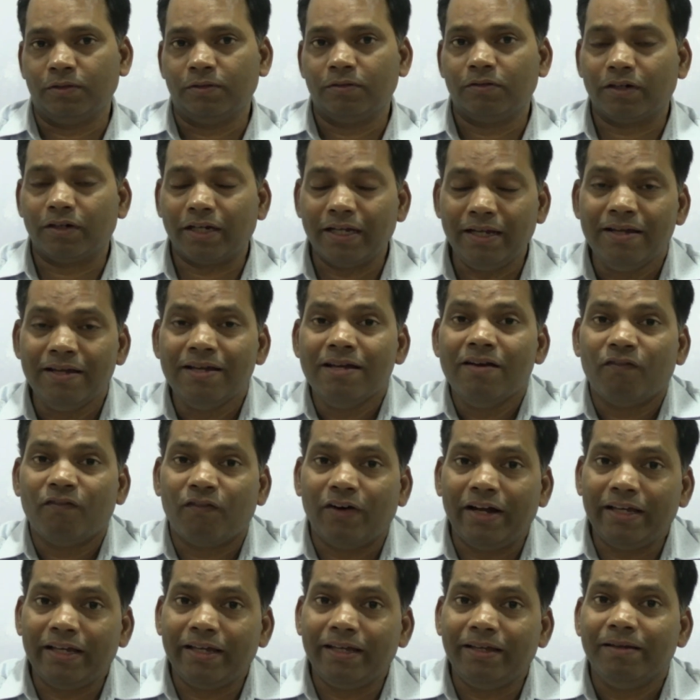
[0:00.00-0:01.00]
Okay,
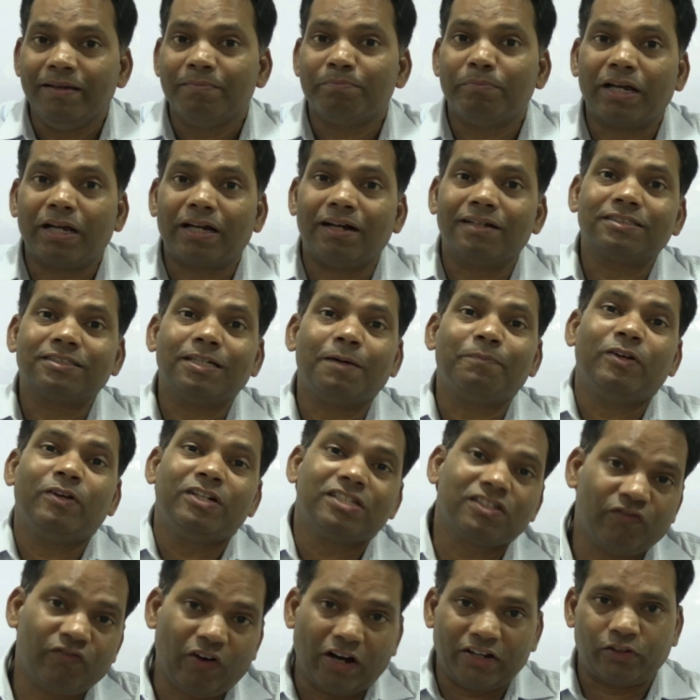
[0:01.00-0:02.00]
why? Because of
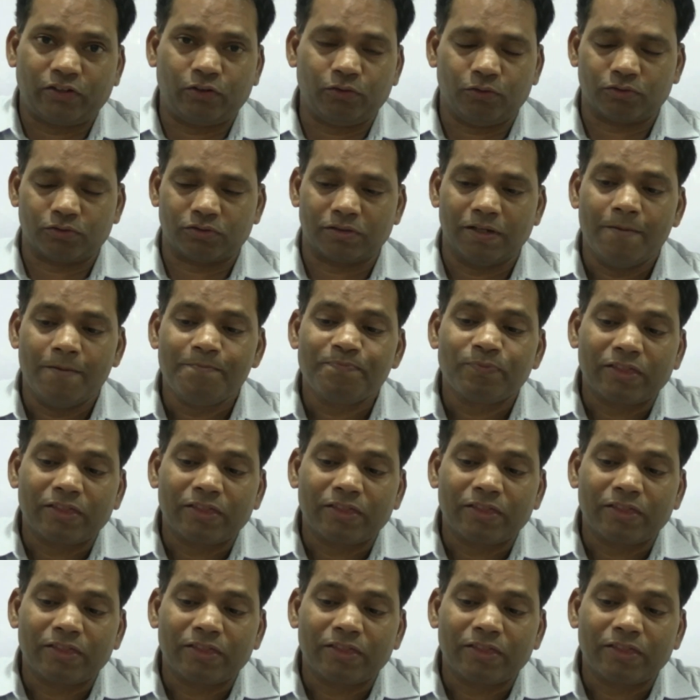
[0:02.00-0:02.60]
its virtues.